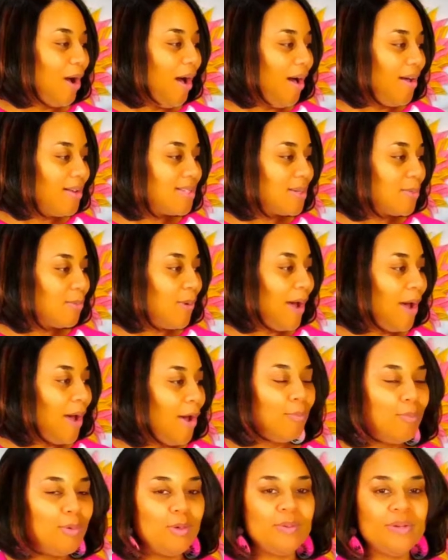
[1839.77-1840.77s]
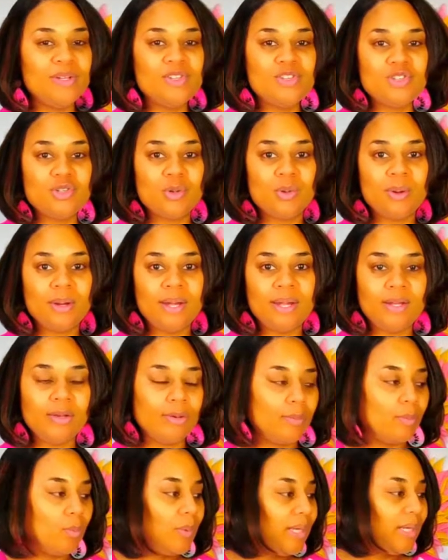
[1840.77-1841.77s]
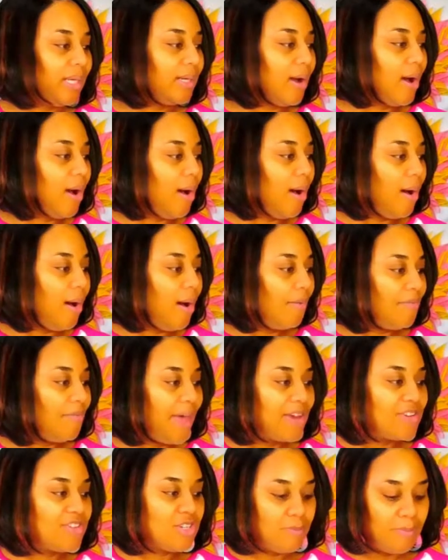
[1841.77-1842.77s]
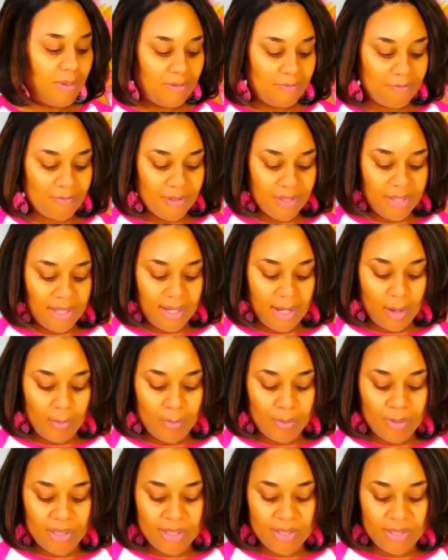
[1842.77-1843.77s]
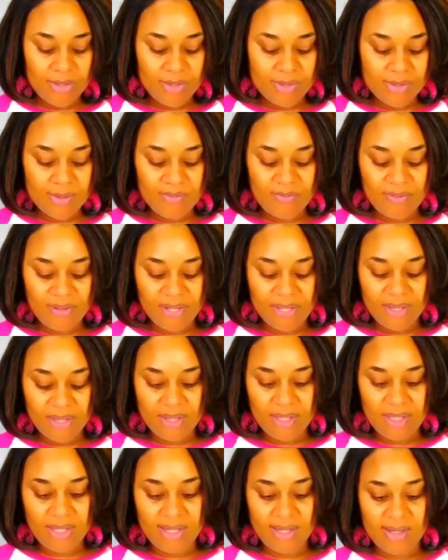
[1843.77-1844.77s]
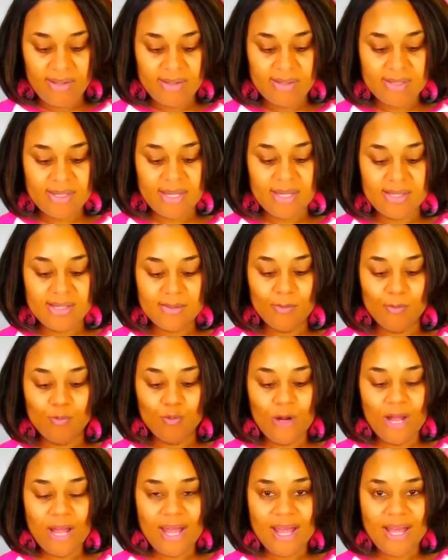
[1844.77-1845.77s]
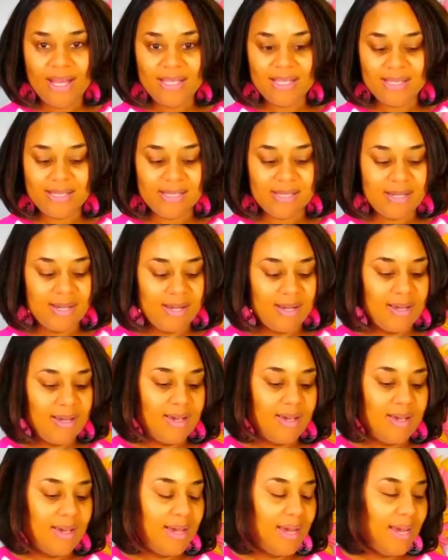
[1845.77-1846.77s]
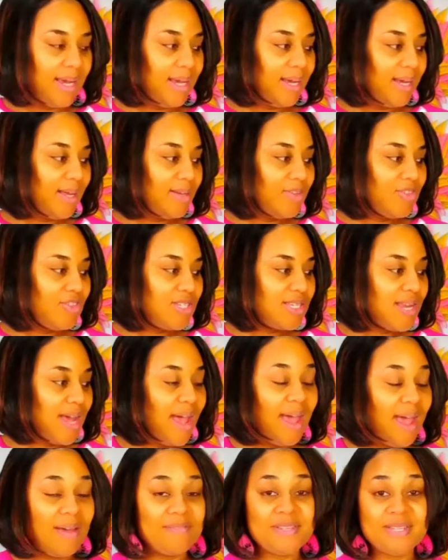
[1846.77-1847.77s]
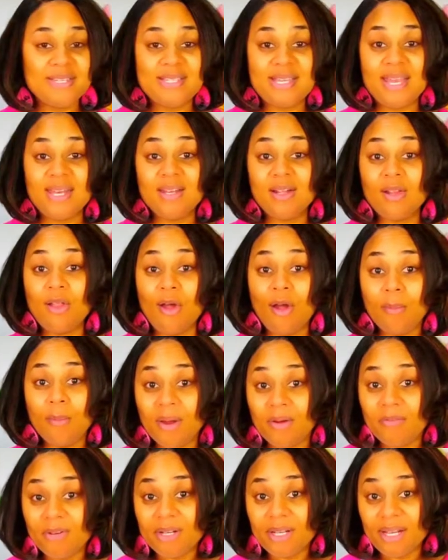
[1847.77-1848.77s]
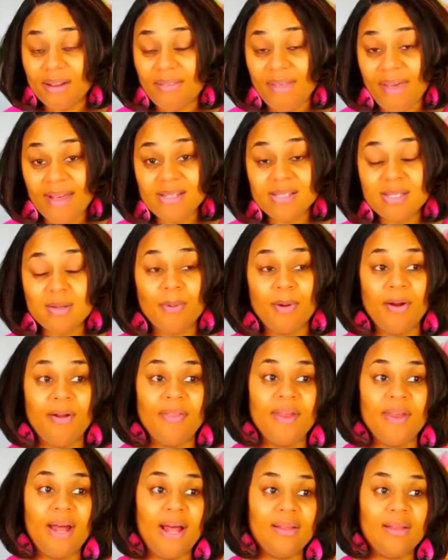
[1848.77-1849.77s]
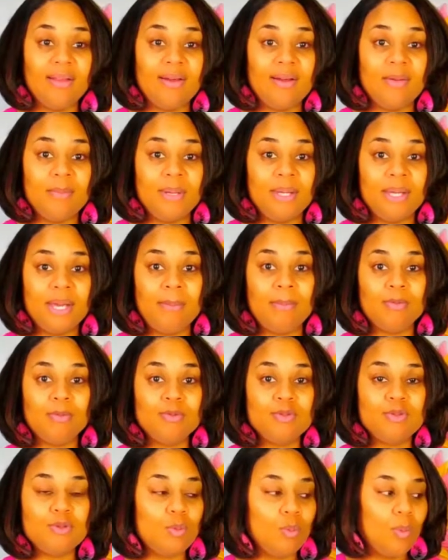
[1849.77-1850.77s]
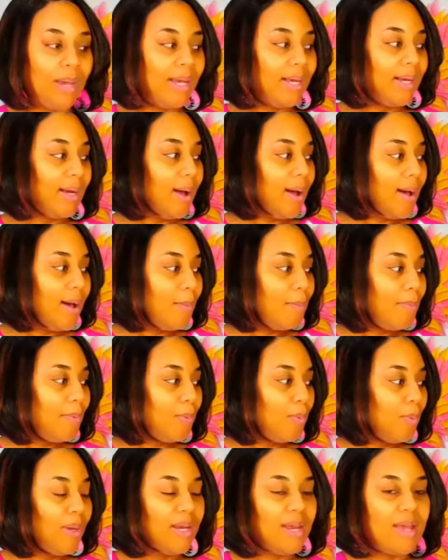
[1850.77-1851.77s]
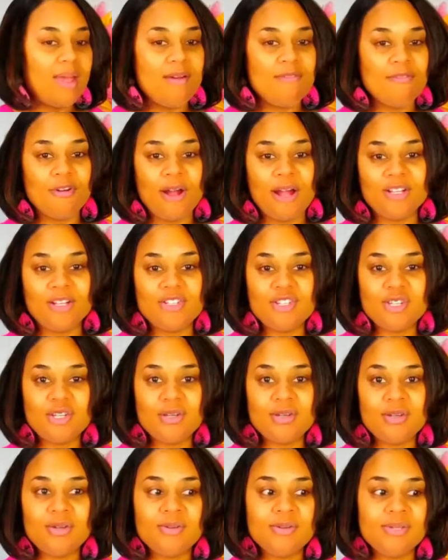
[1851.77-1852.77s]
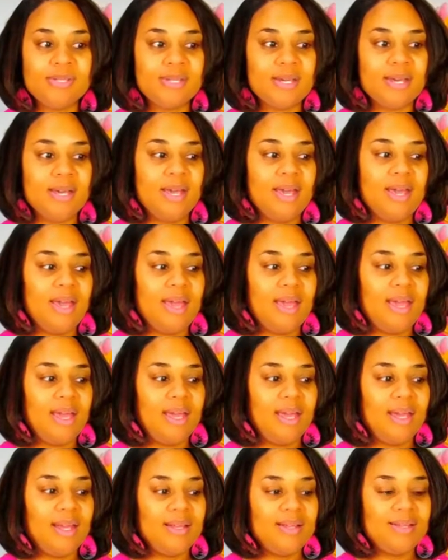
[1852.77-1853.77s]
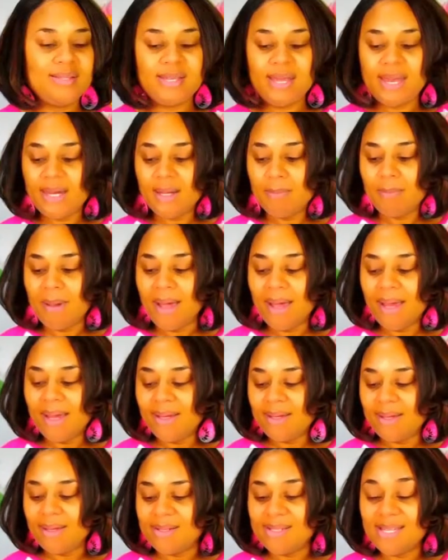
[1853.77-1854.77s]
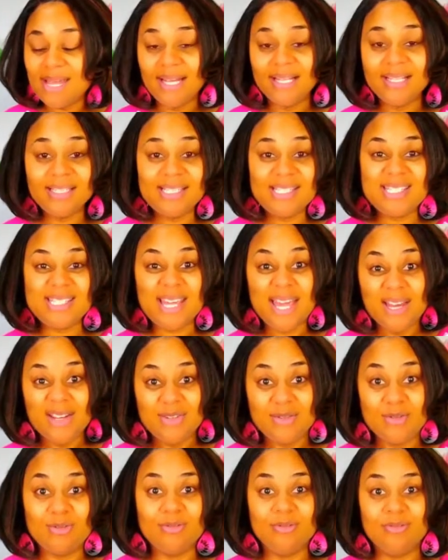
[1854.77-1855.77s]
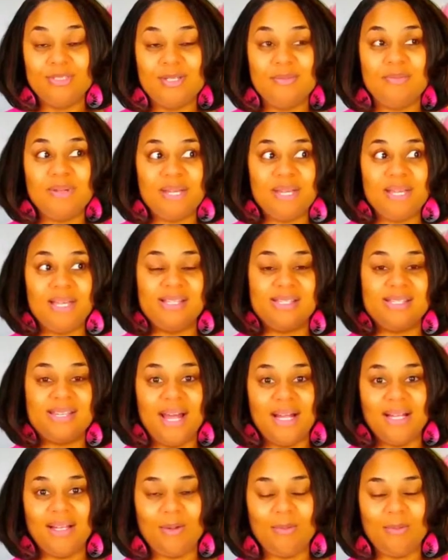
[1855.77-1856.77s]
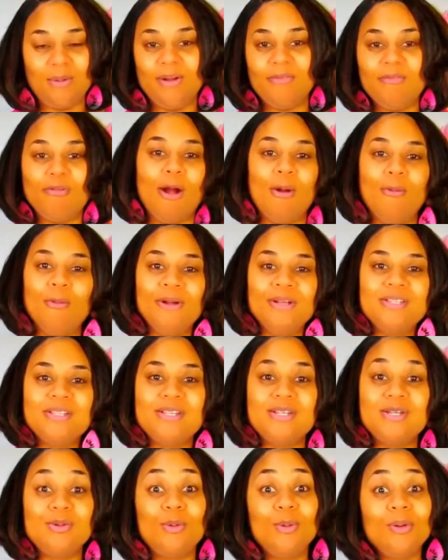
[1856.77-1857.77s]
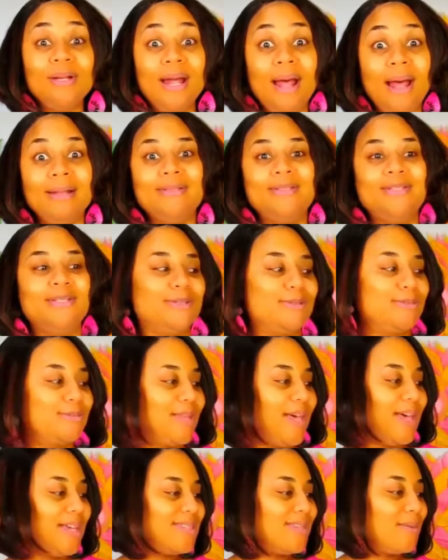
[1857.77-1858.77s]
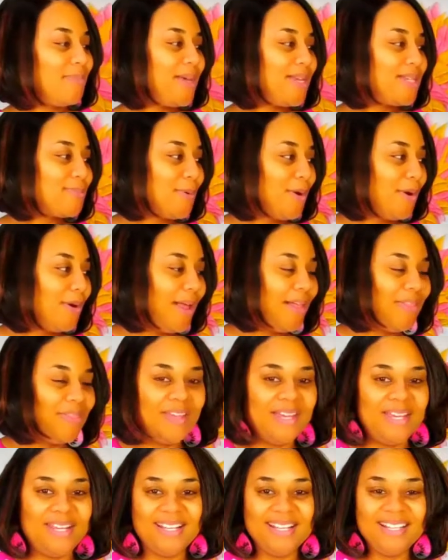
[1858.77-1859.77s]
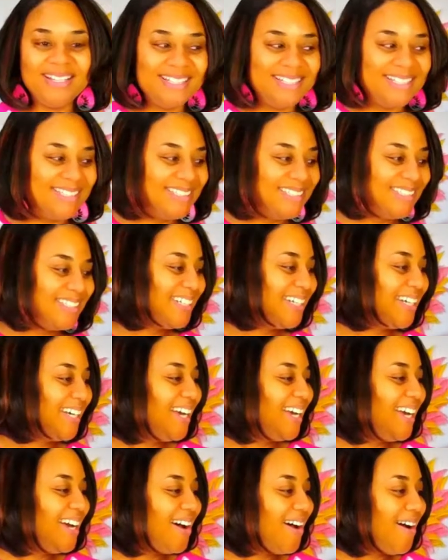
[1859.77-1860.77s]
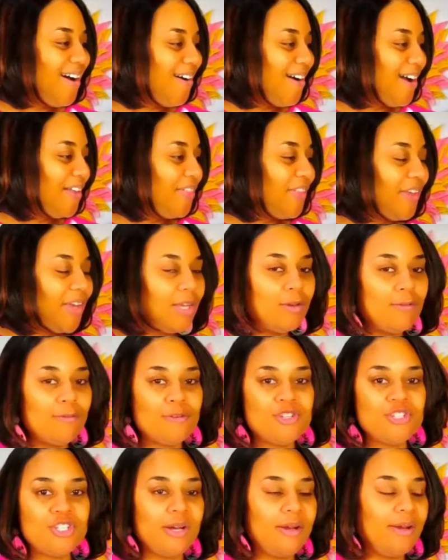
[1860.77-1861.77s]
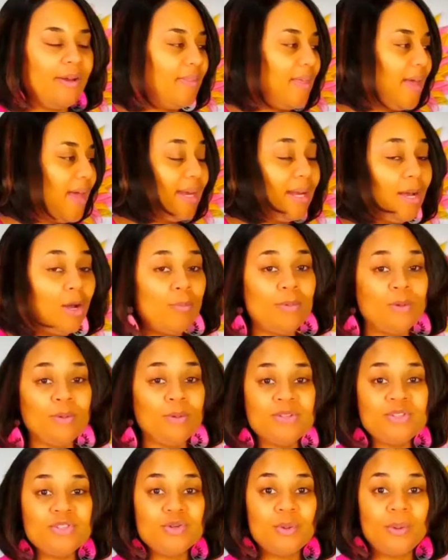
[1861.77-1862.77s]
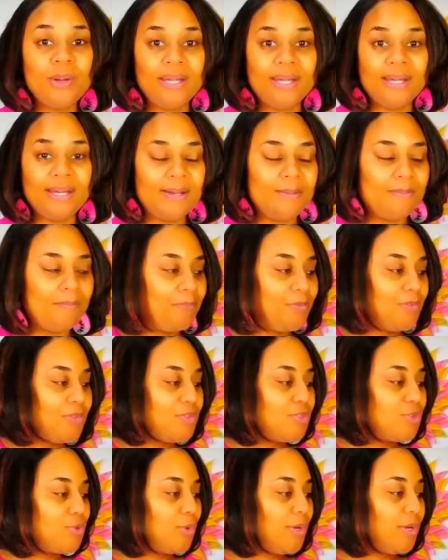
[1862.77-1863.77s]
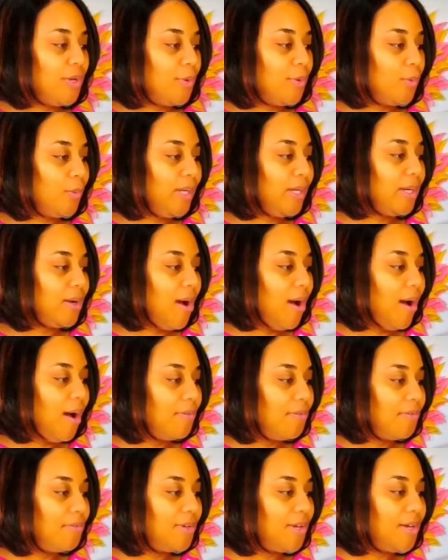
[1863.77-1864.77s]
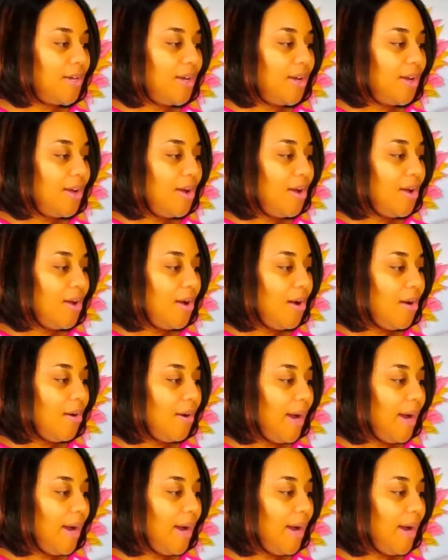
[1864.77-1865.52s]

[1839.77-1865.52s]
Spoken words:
Awesome. Well, I hope you enjoy your week off. That should be fun. I hope you get to do some fun things, get some rest, and just not have to set an alarm every day. That's the part that I love, being able to wake up whenever I choose and setting my daily schedule to be exactly whatever I want to do or not do. That's the best part, I think. All right. Thank you for sharing that, and I hope you enjoy it. Enjoy your week off. All